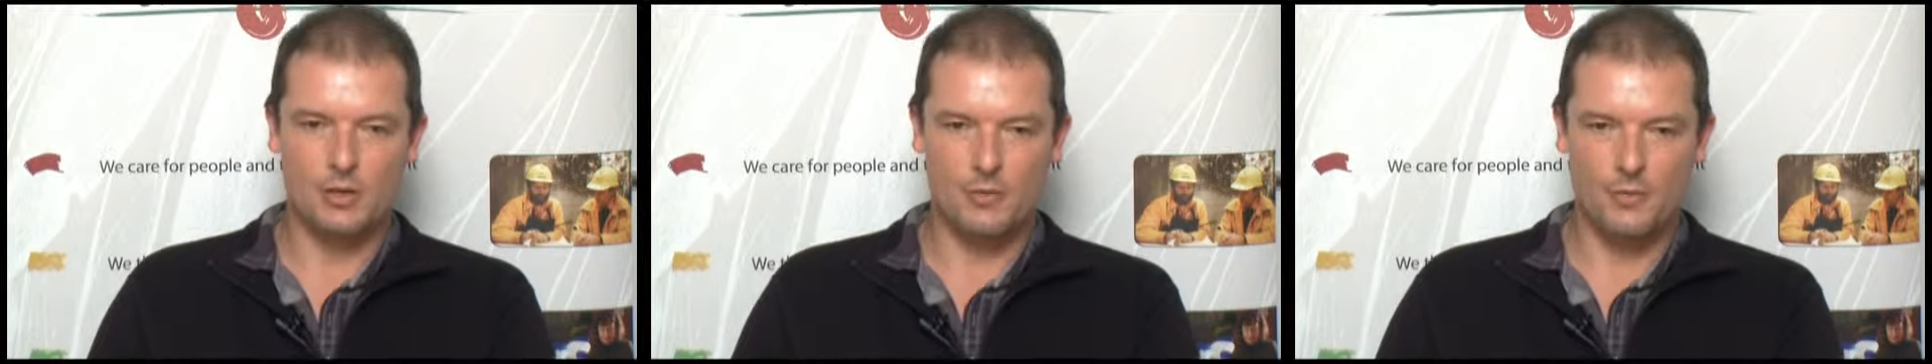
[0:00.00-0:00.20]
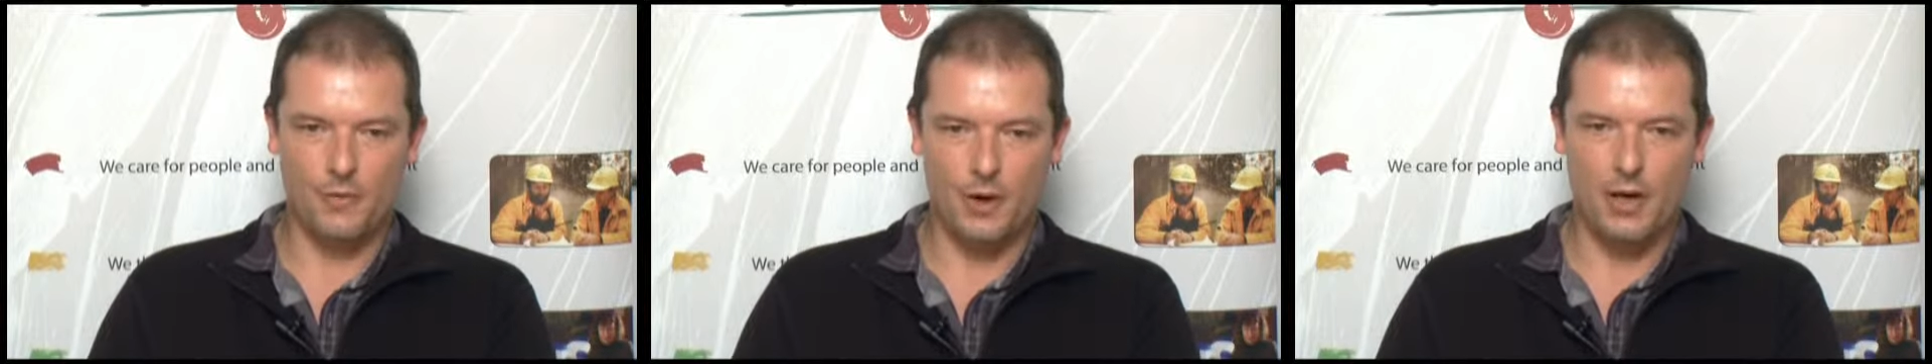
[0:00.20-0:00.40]

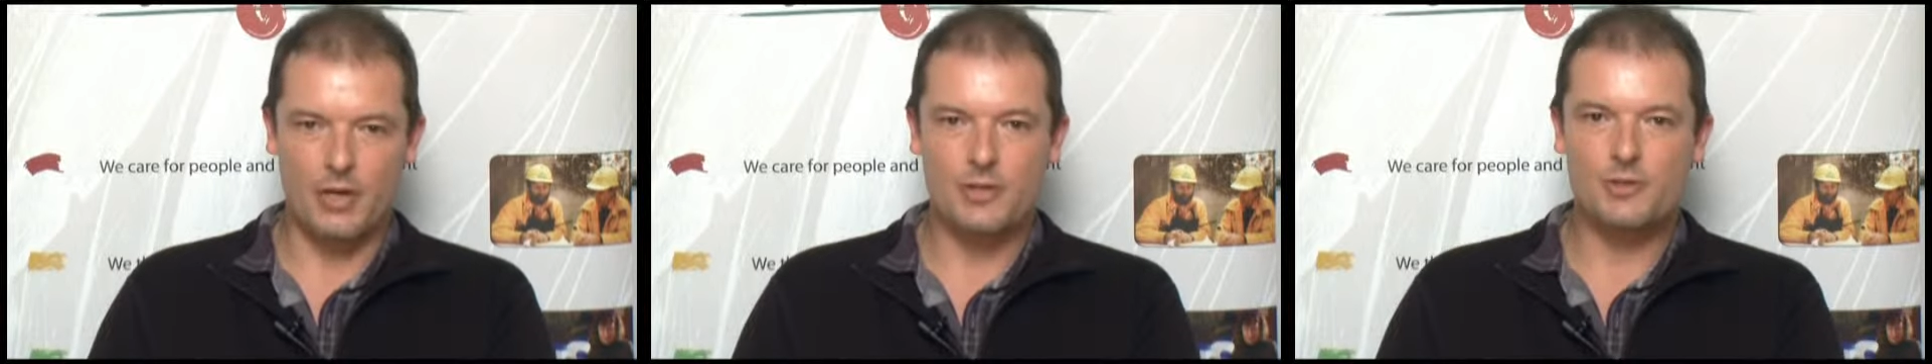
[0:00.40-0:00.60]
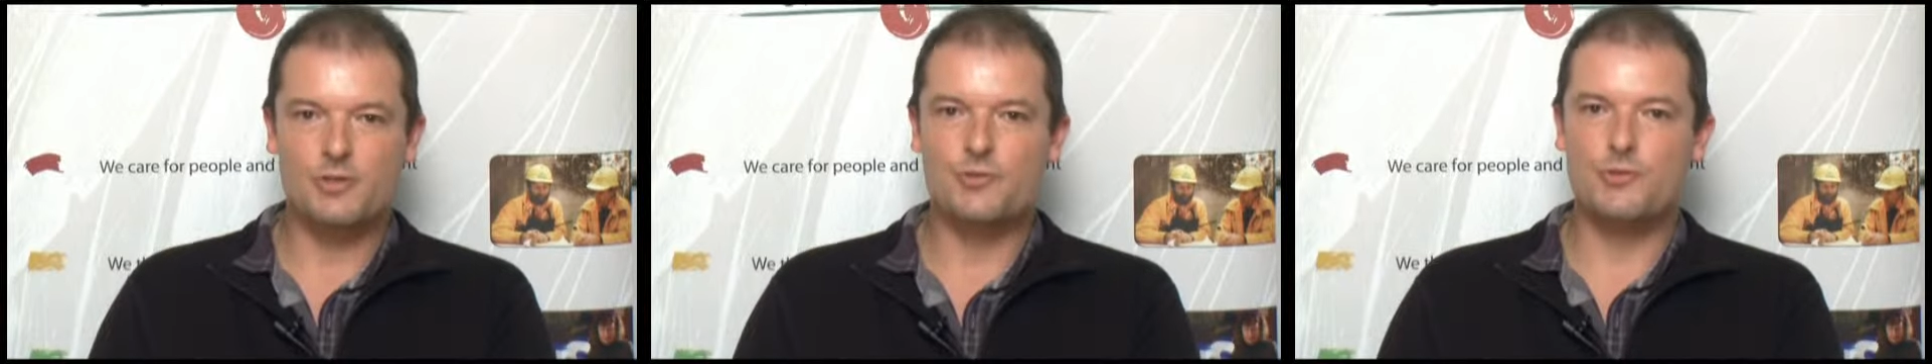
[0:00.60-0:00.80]

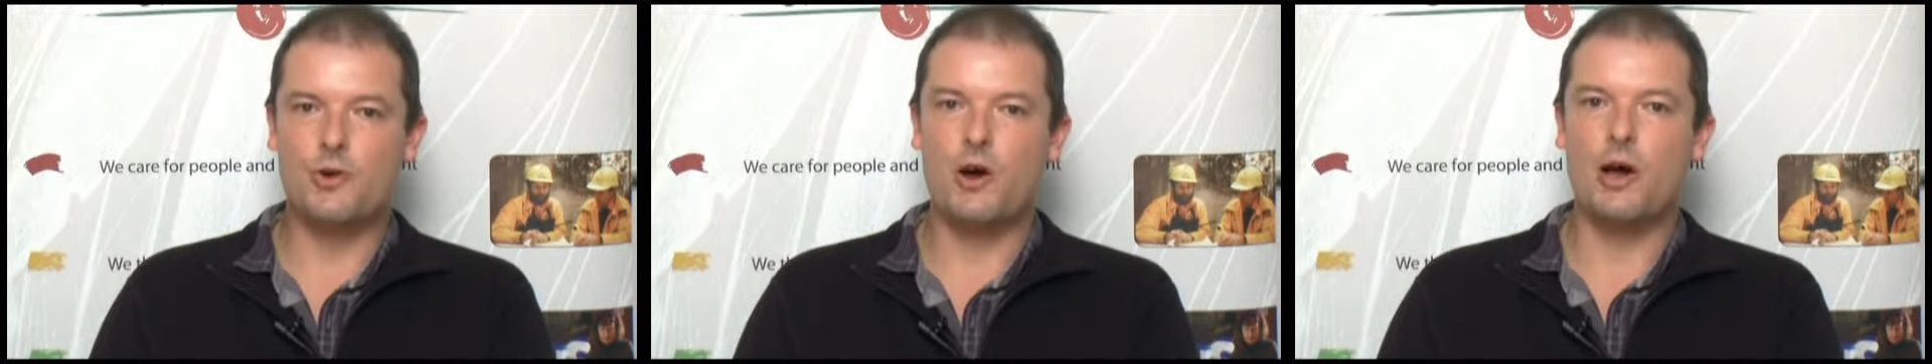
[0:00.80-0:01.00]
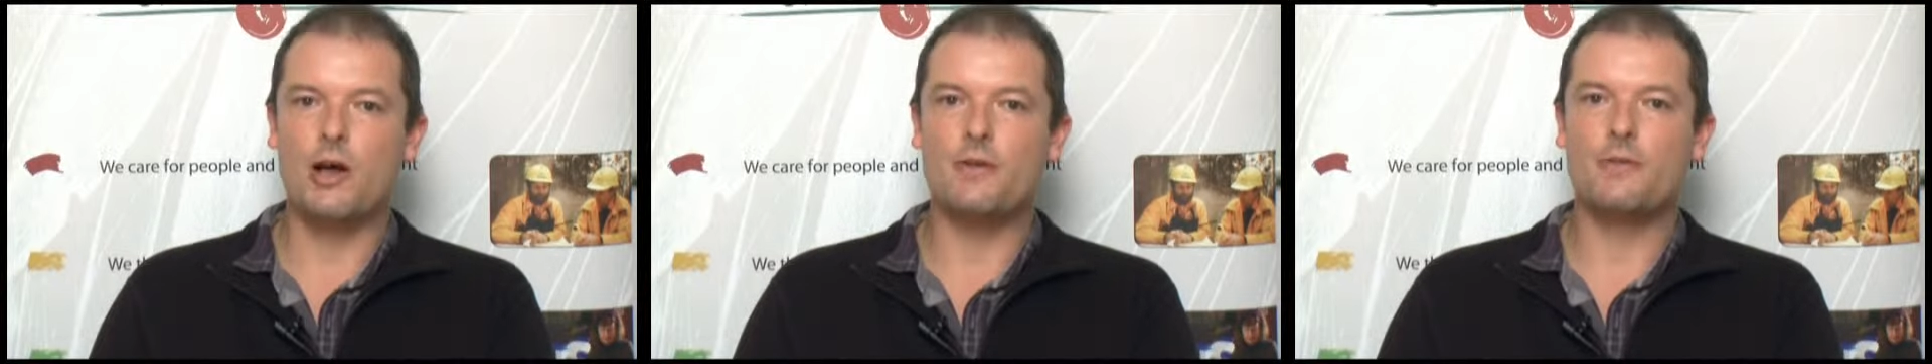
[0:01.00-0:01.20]
Fires
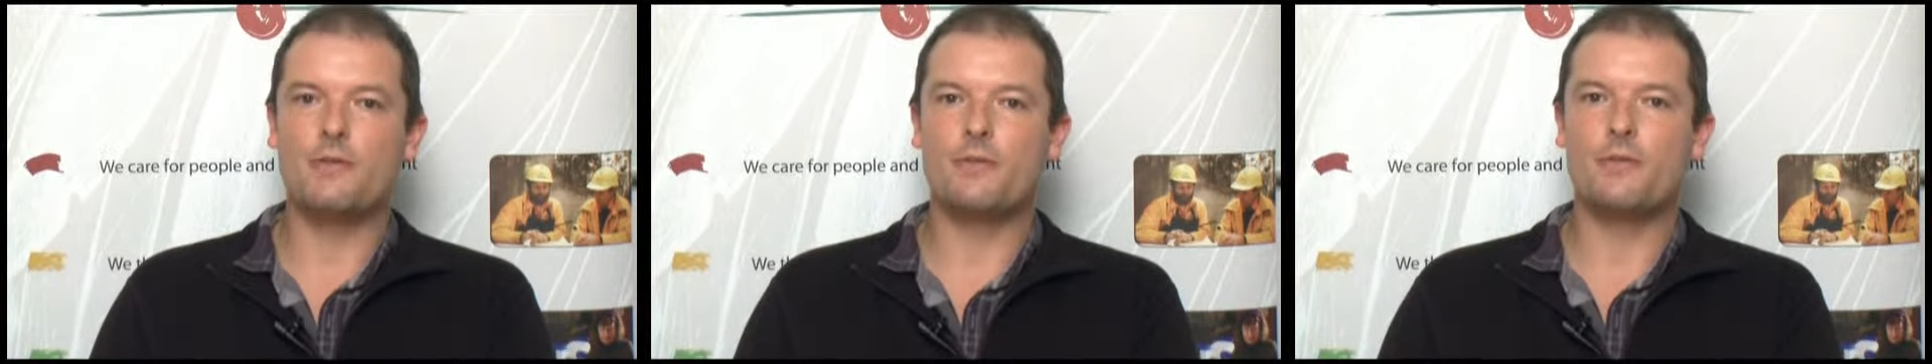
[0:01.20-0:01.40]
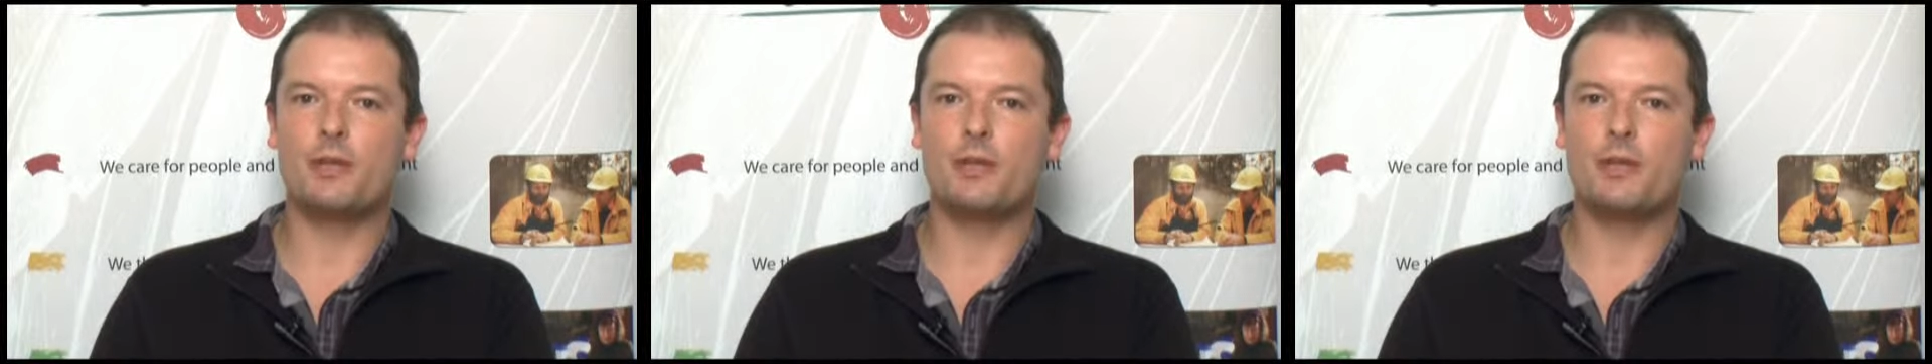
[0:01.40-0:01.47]
drive